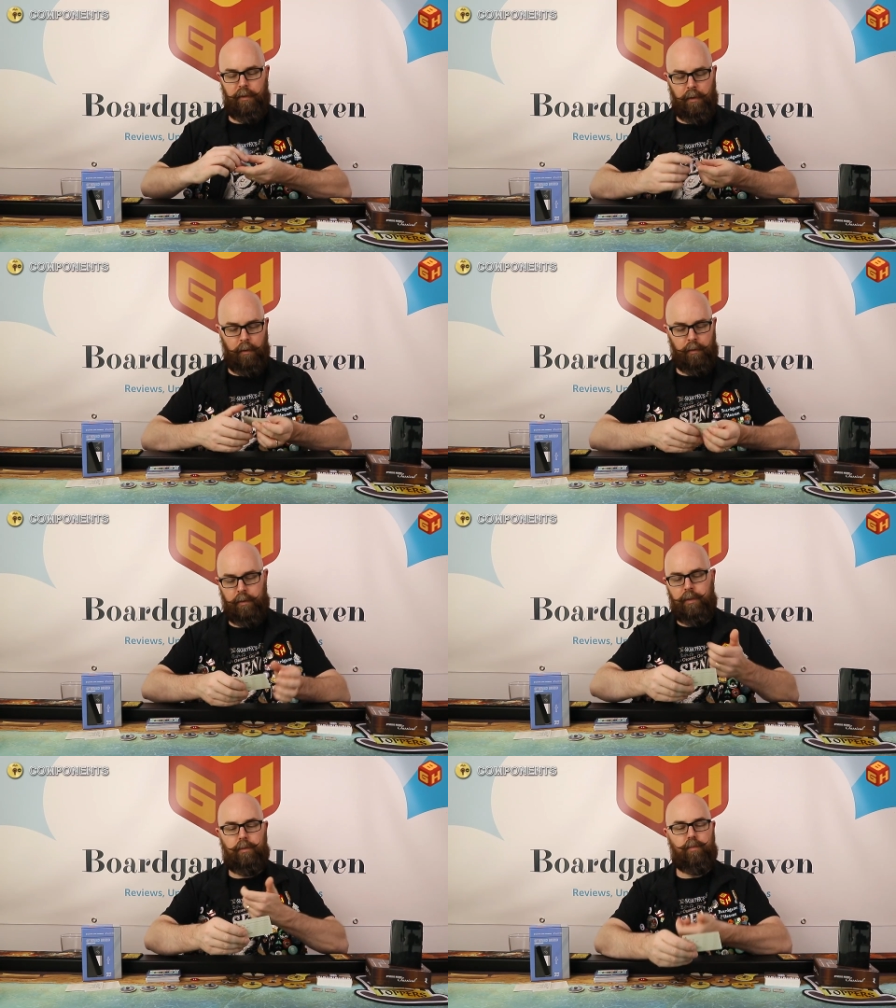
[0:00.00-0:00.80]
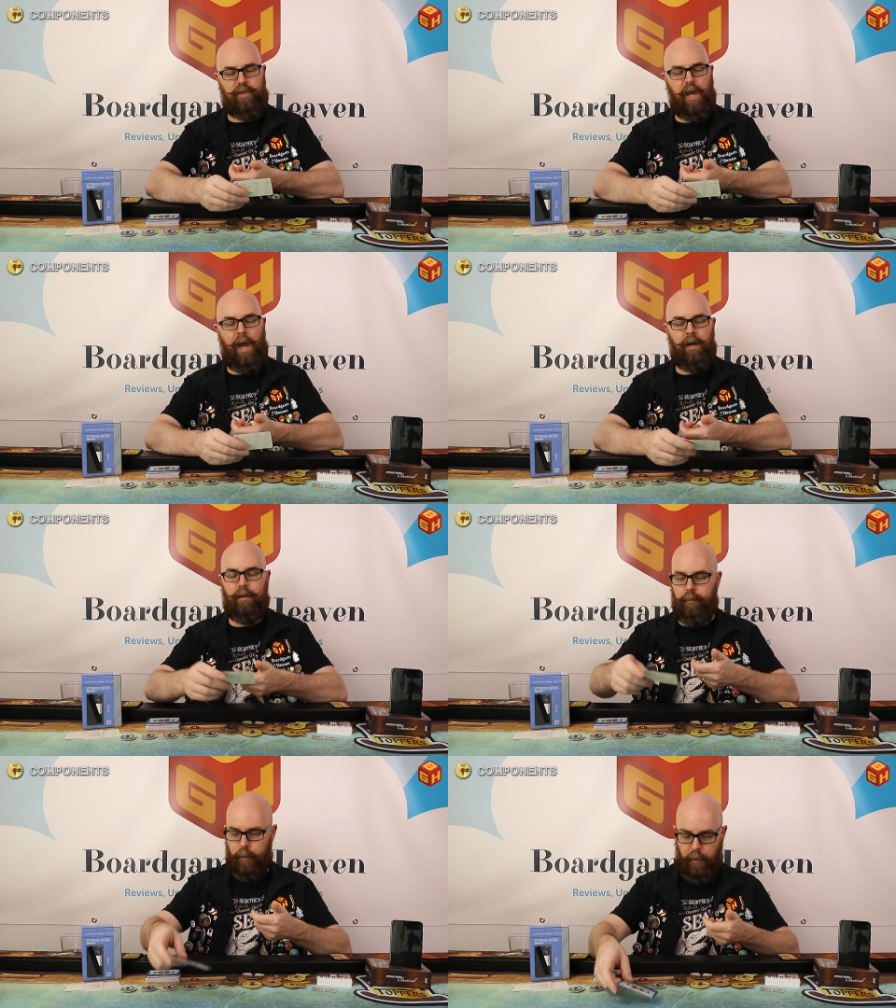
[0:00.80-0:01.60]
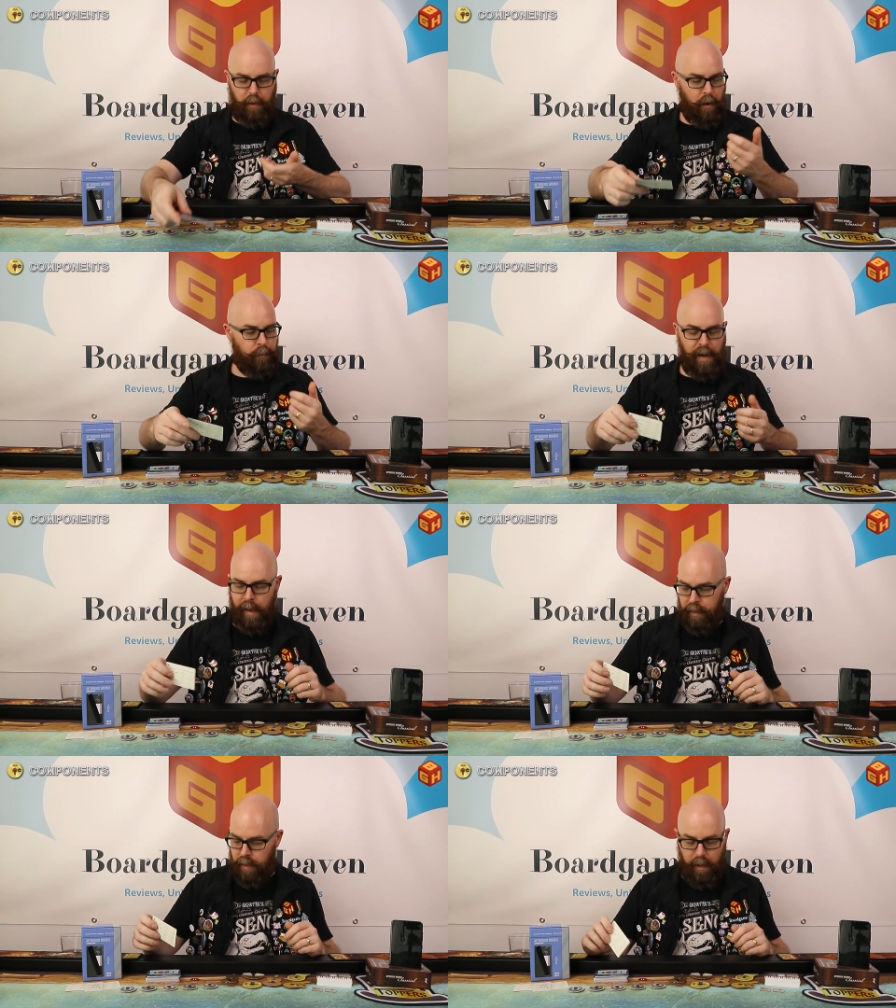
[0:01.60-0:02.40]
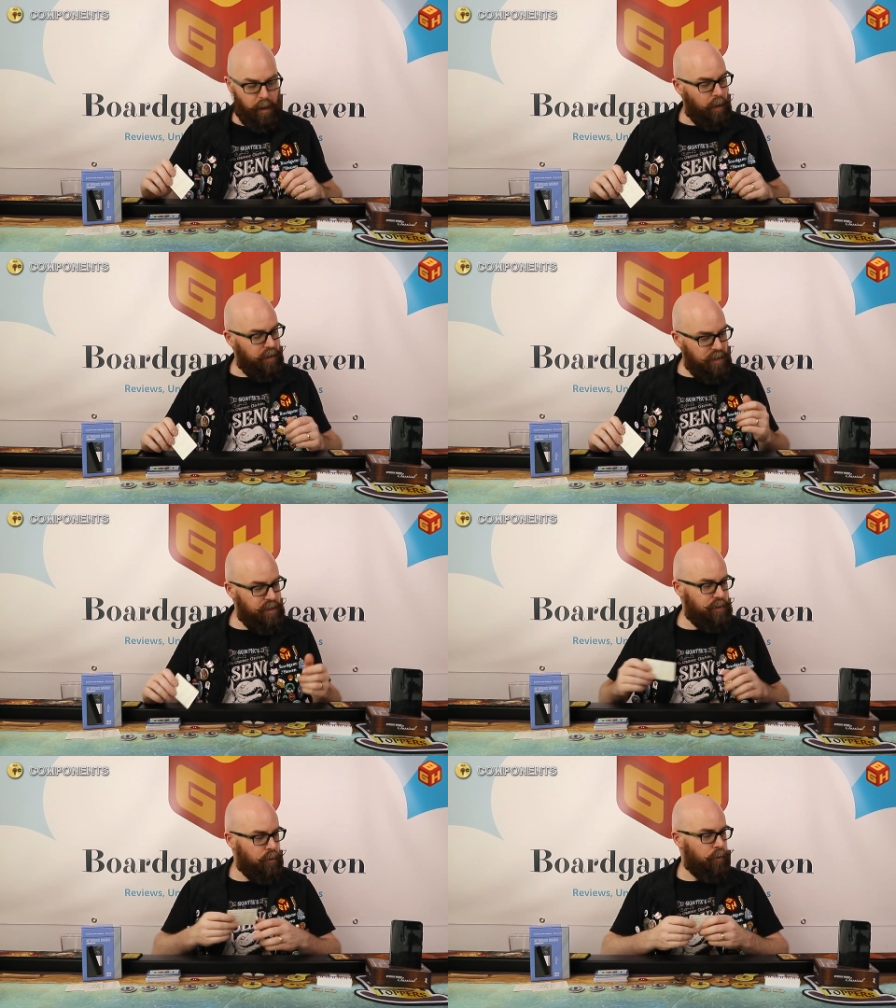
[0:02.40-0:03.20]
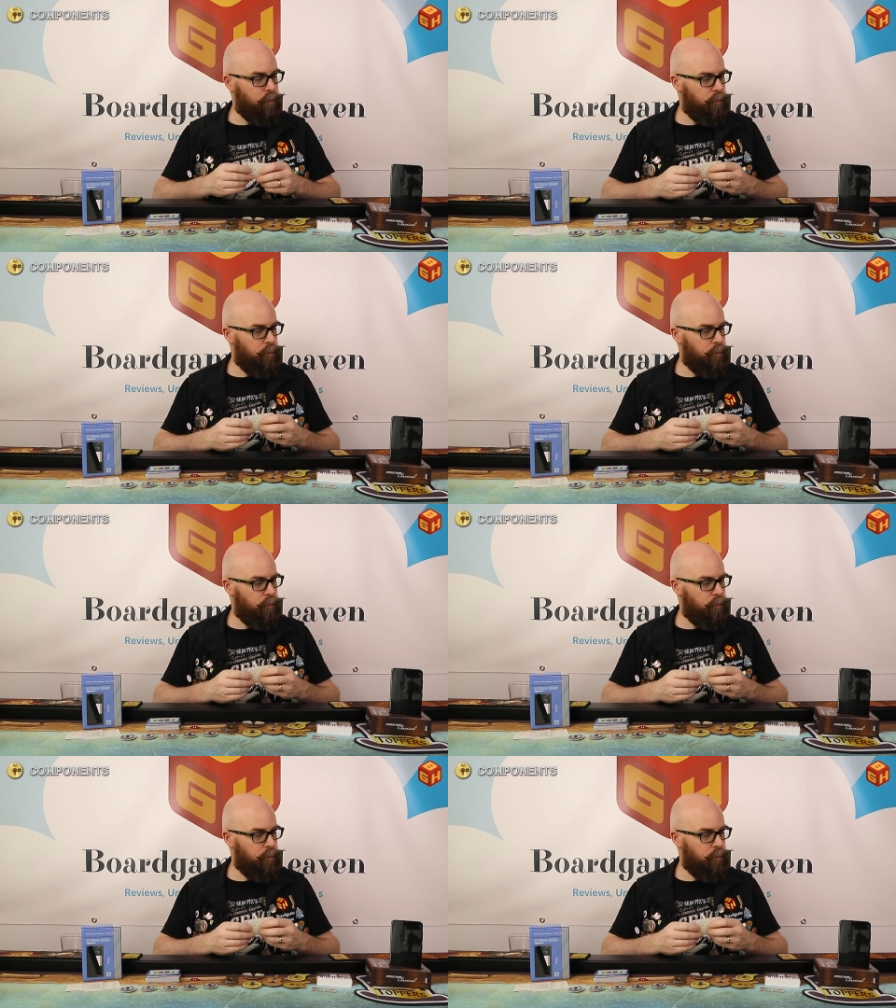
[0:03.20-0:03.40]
You know, you just scan it and put the card back. Easier